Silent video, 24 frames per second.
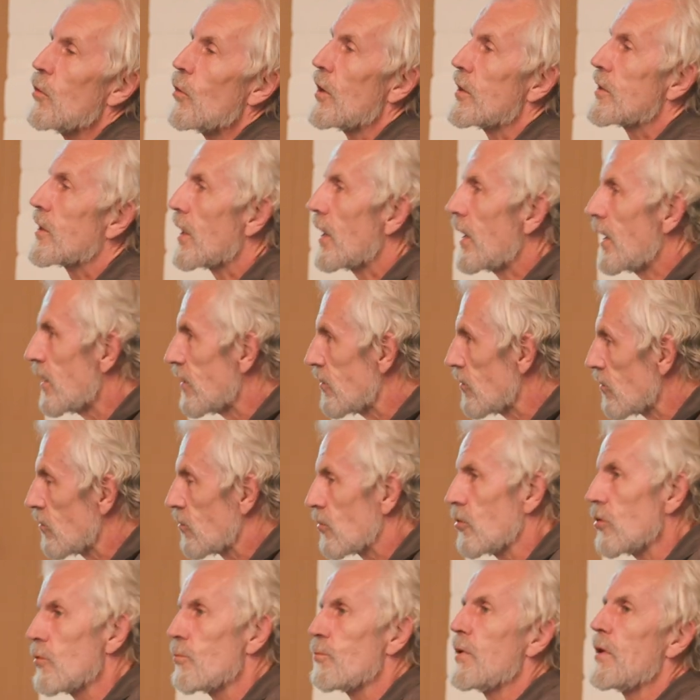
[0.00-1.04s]
where the
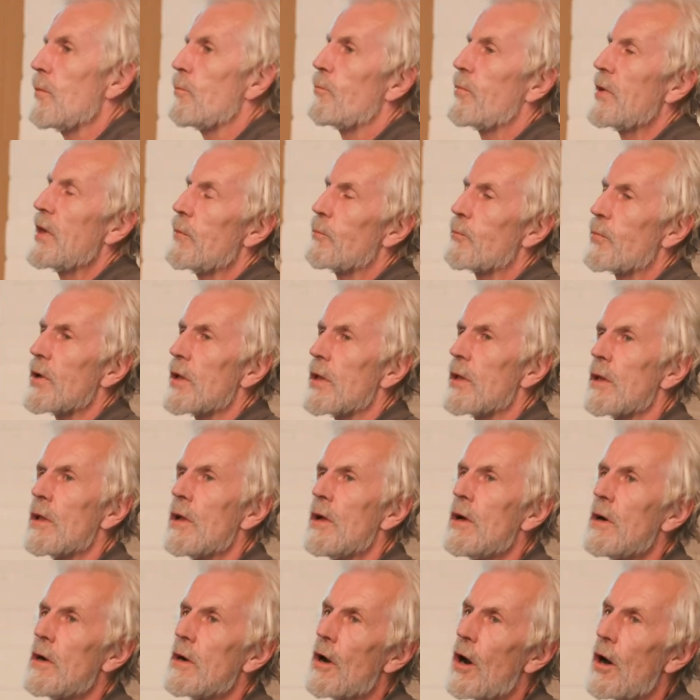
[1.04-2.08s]
agents could be people
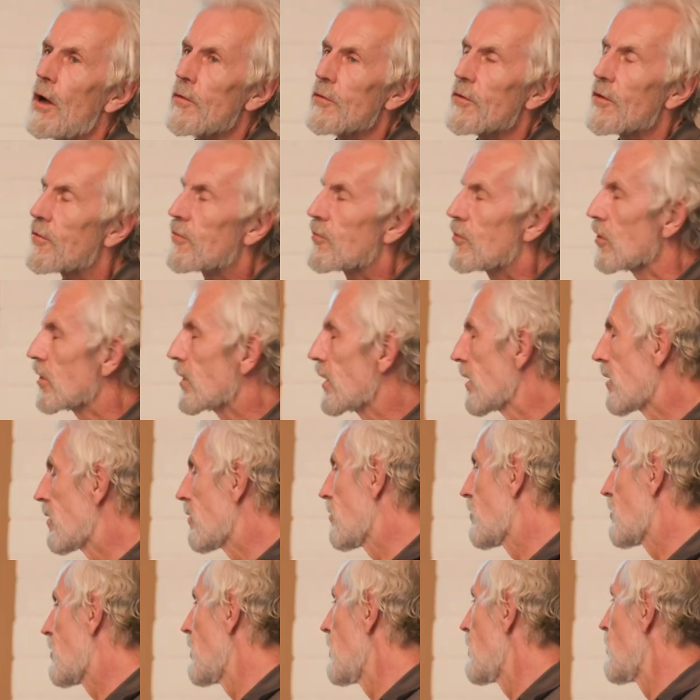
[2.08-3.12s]
on the stock
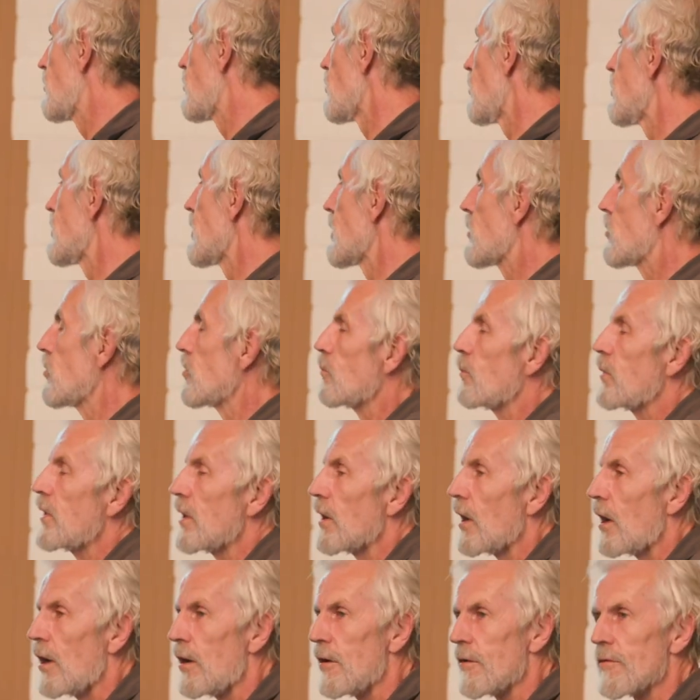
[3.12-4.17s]
exchange or they could
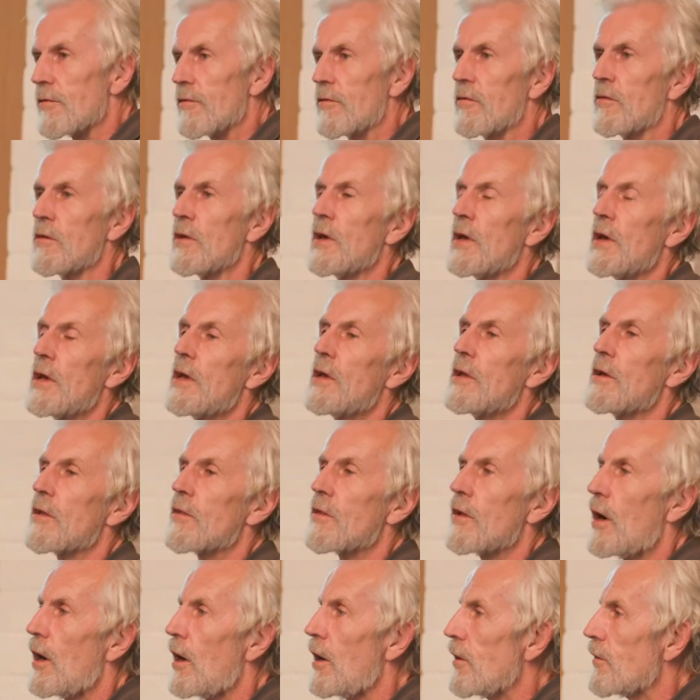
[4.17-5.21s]
be ants in
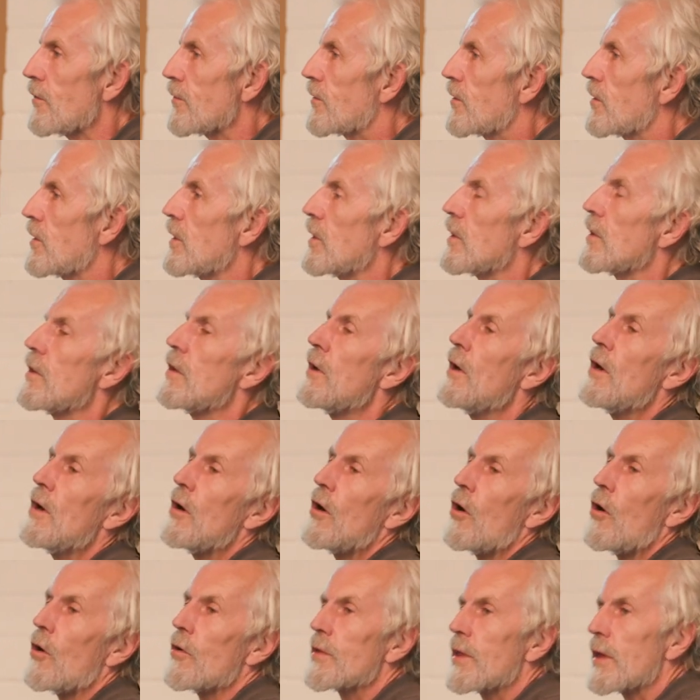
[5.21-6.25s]
an ant hill
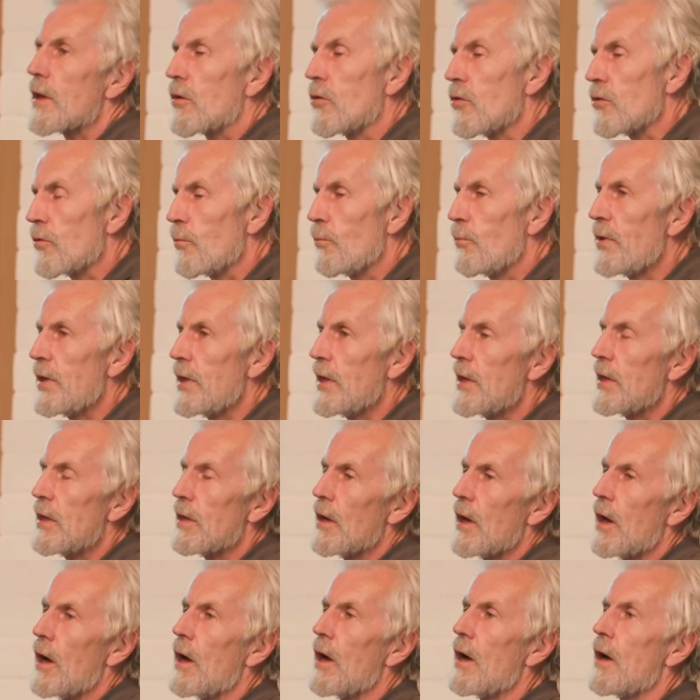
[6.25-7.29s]
or they could be
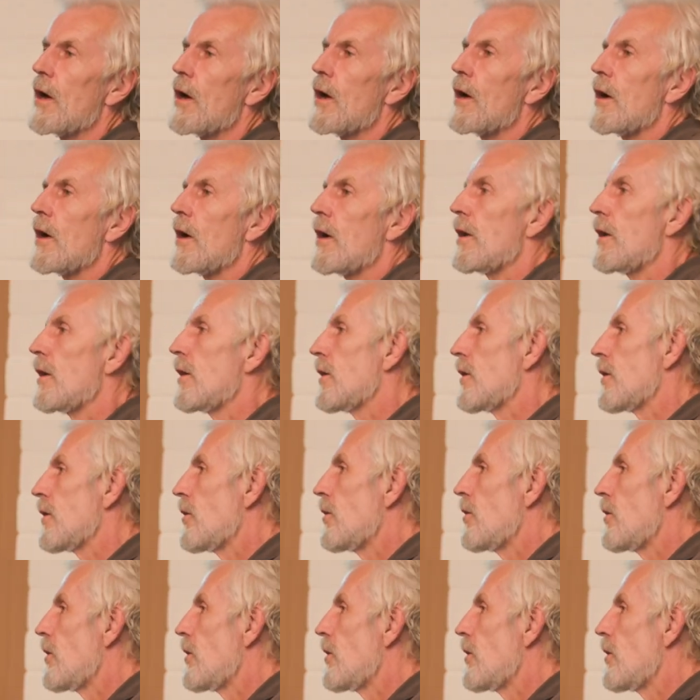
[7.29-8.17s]
uh, uh, uh,